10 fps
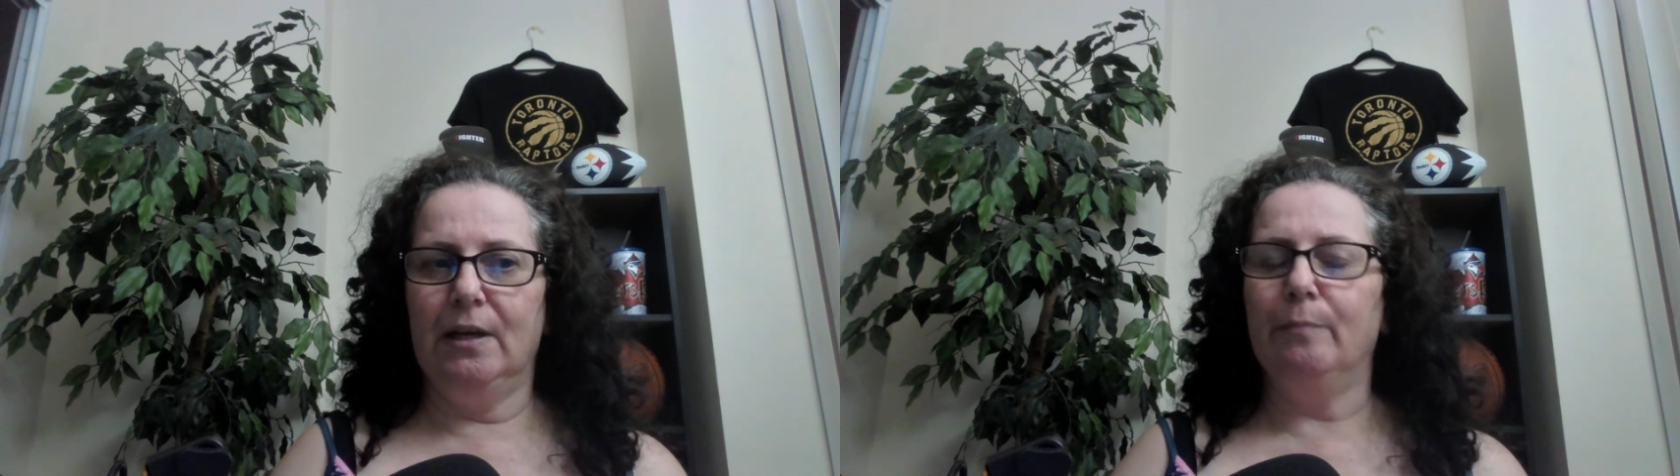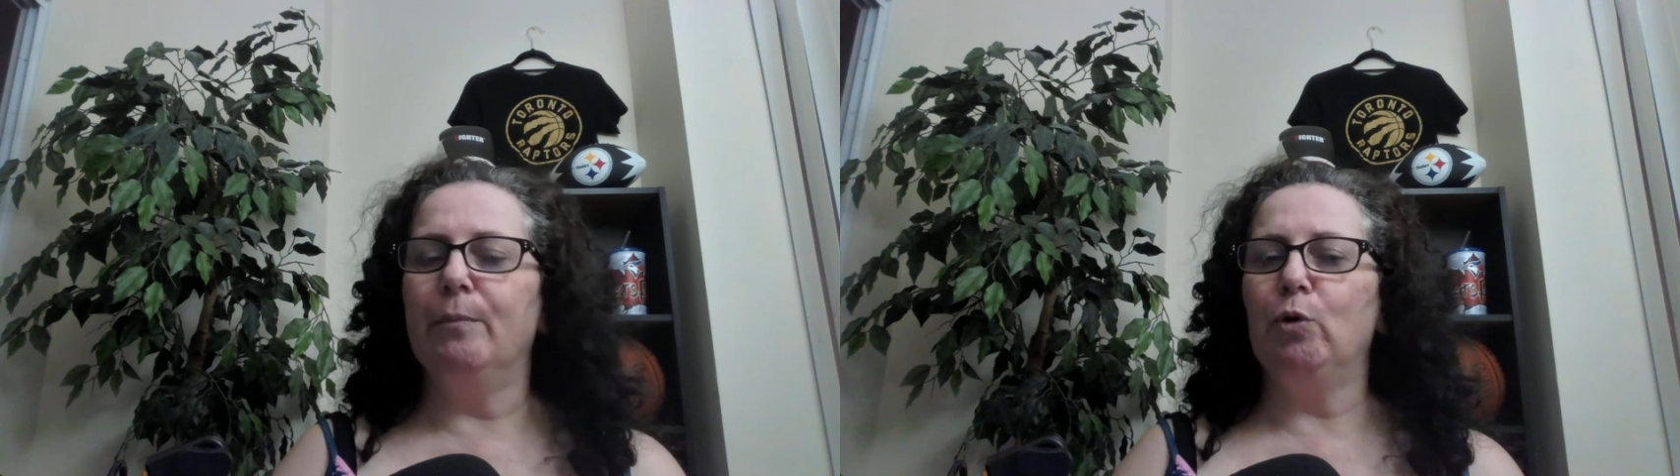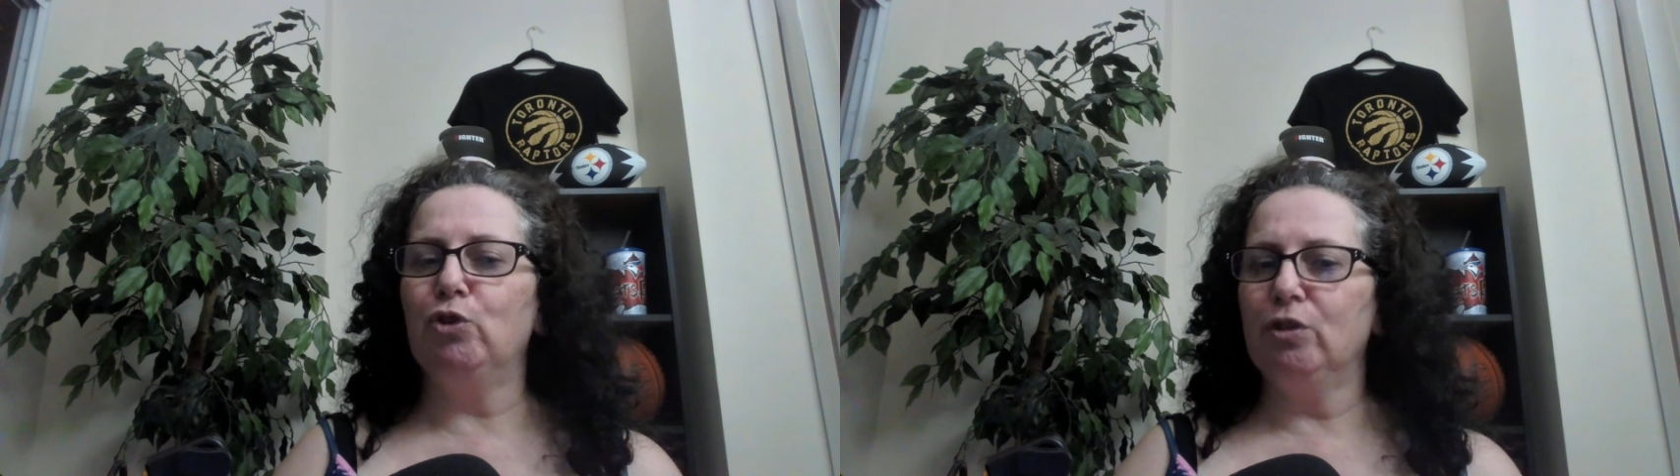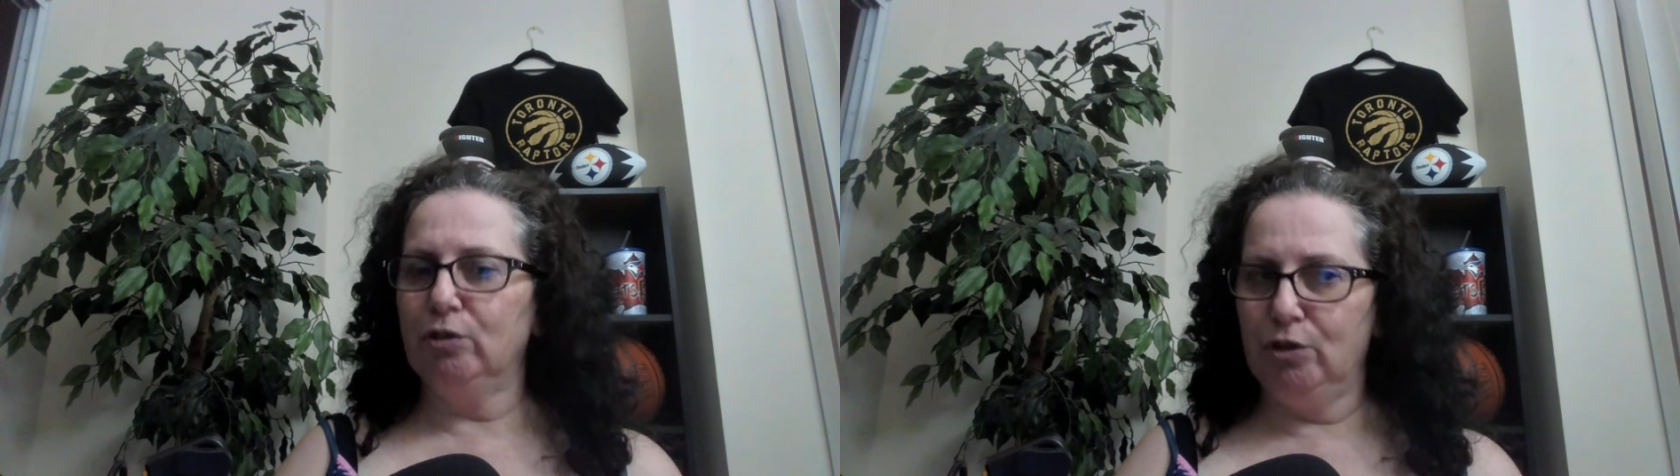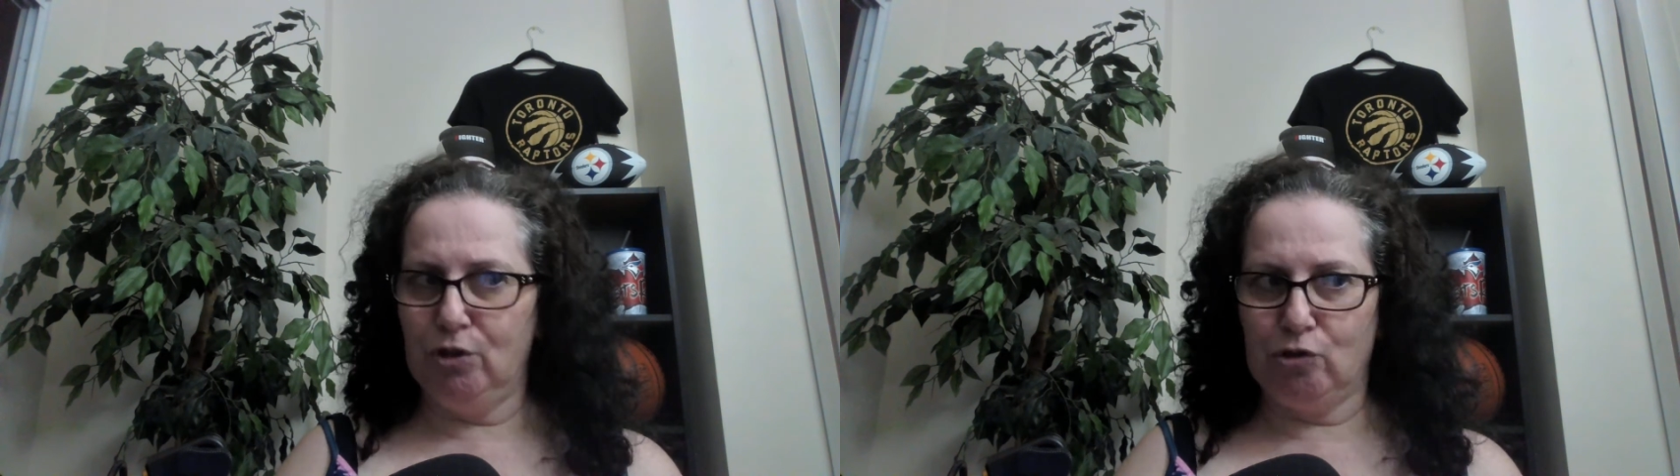emotional
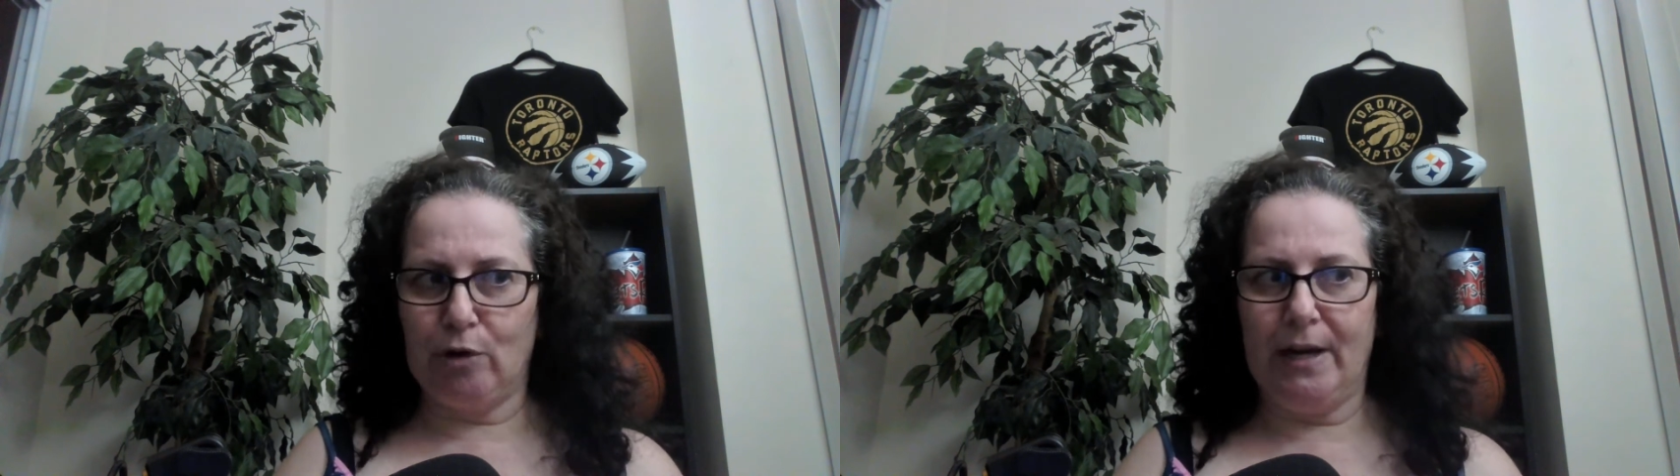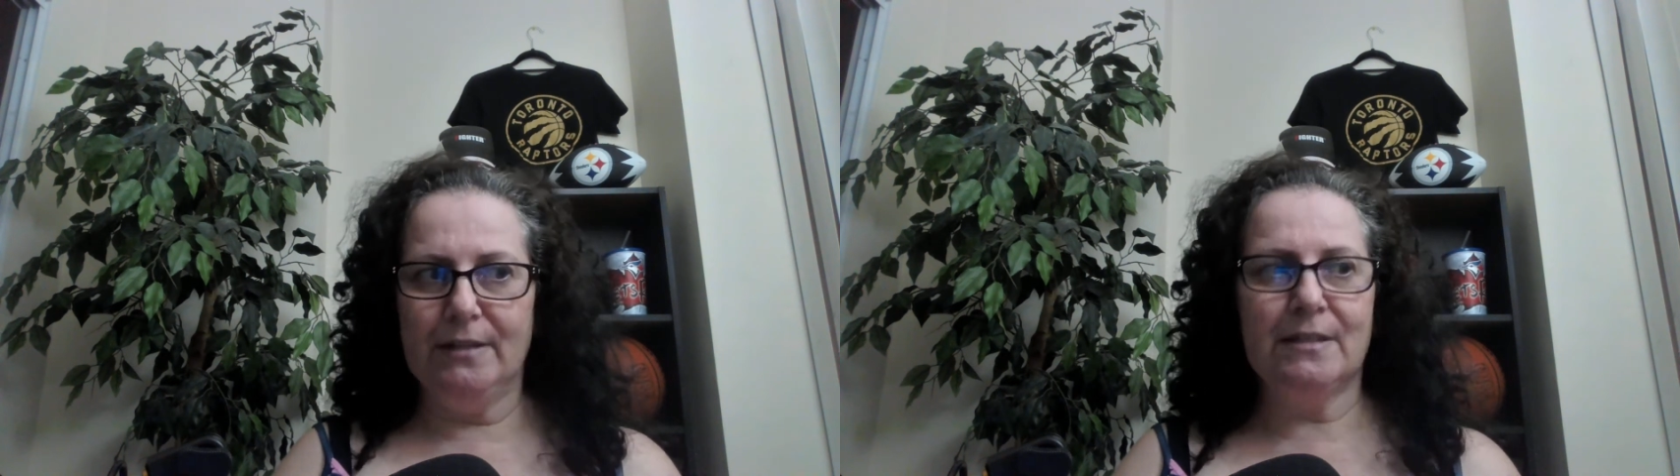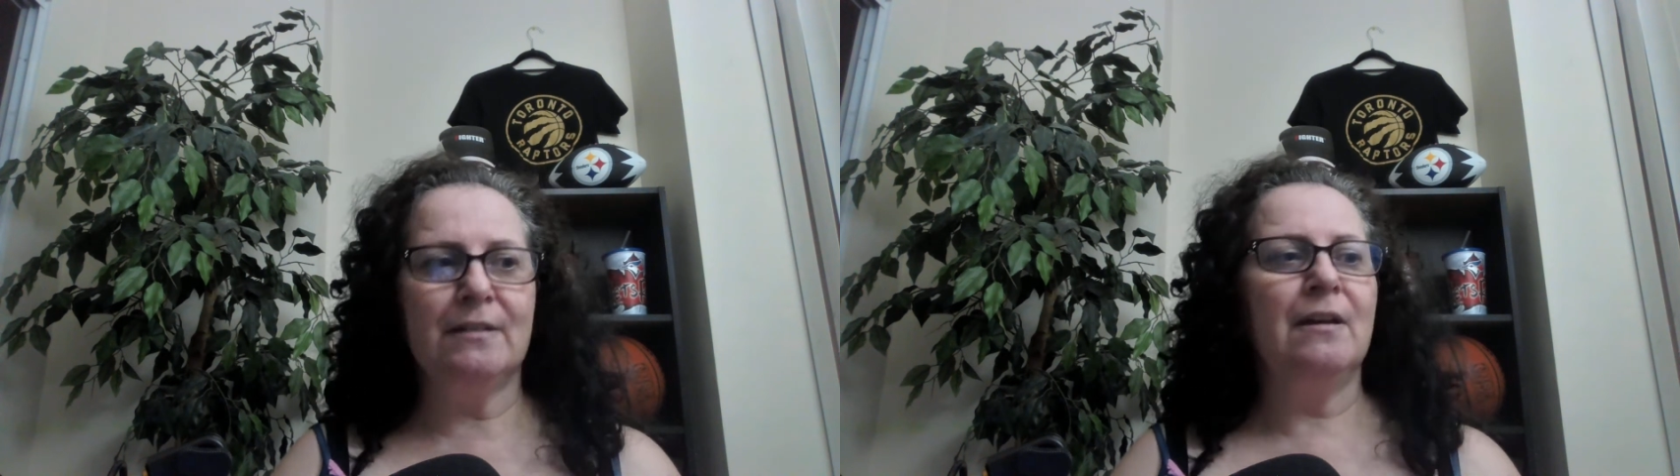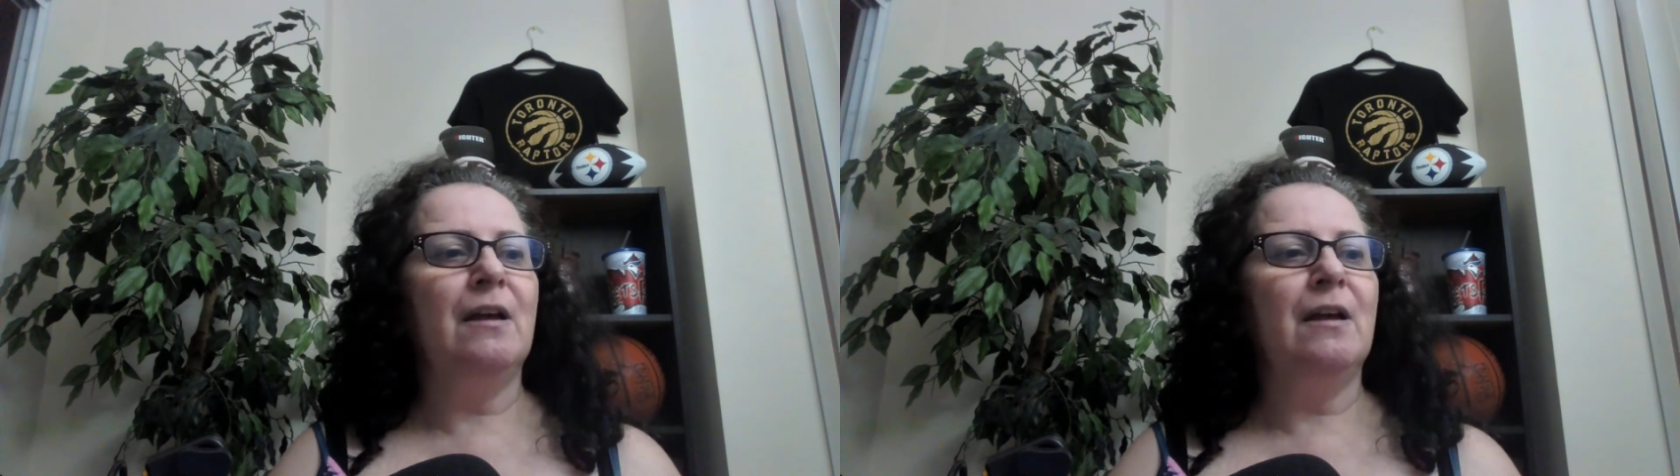distress,